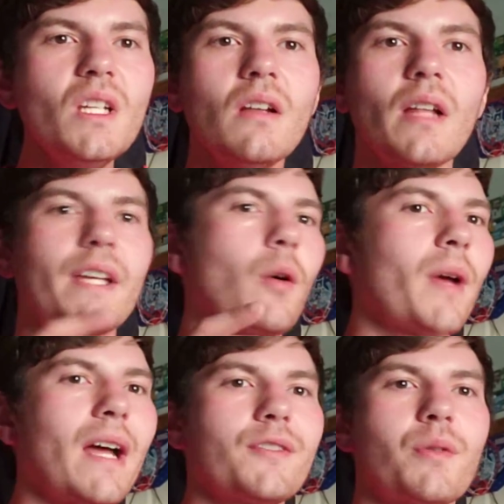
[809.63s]
Like
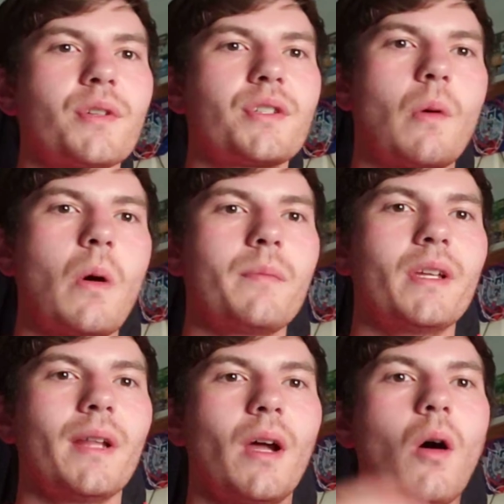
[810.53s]
going out to a store and
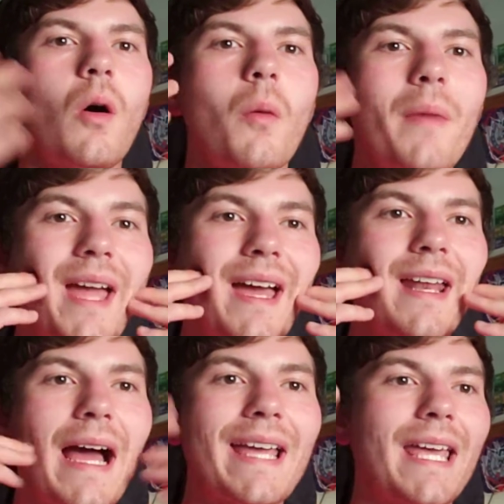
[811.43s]
being like, oh
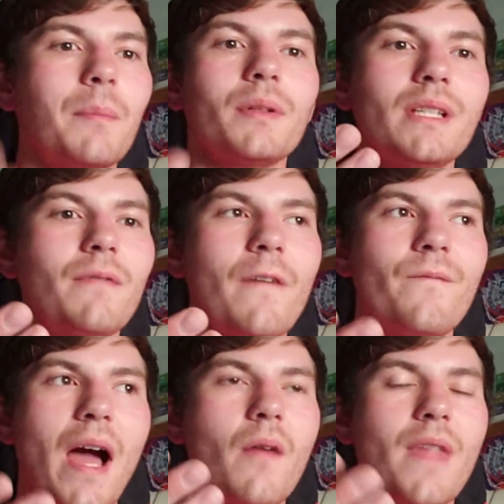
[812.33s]
man, I can't believe I
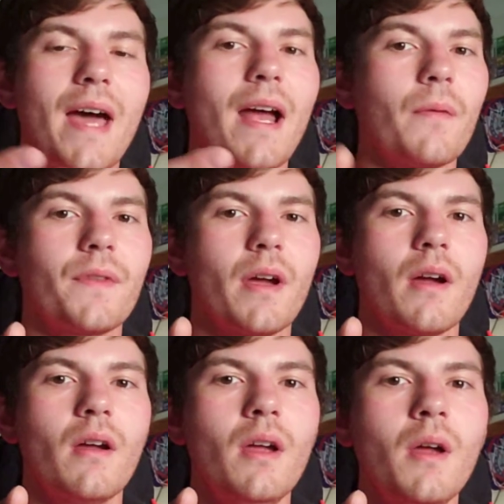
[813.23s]
found that out there.